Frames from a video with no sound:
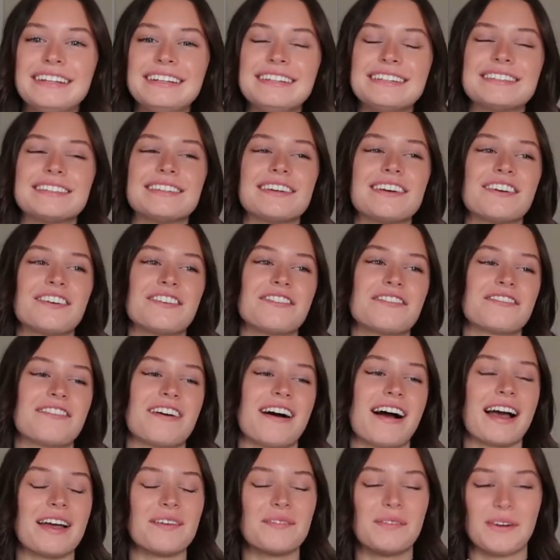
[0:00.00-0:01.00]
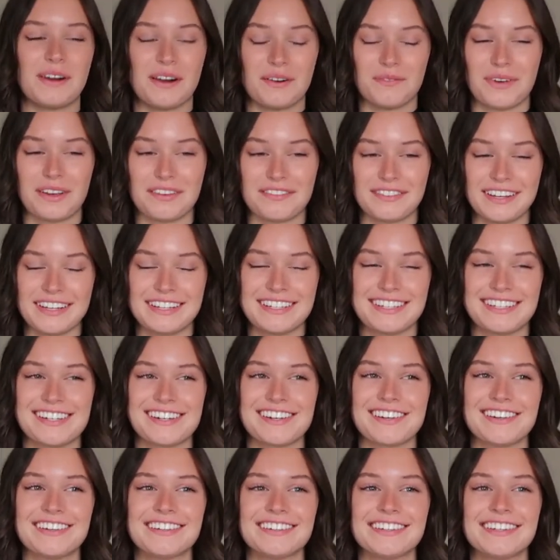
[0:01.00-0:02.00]
So I put on my face
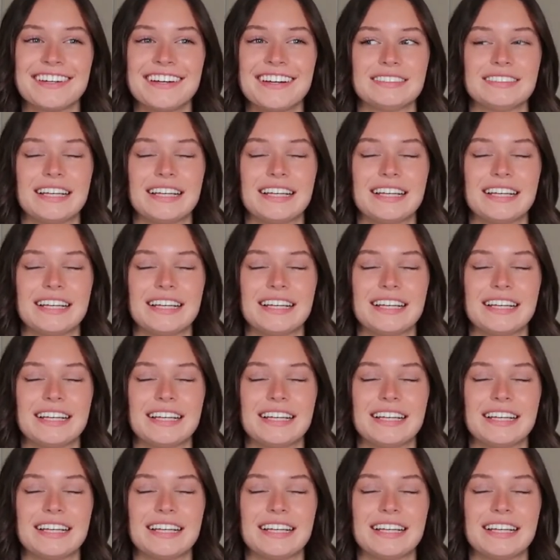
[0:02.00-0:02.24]
shield.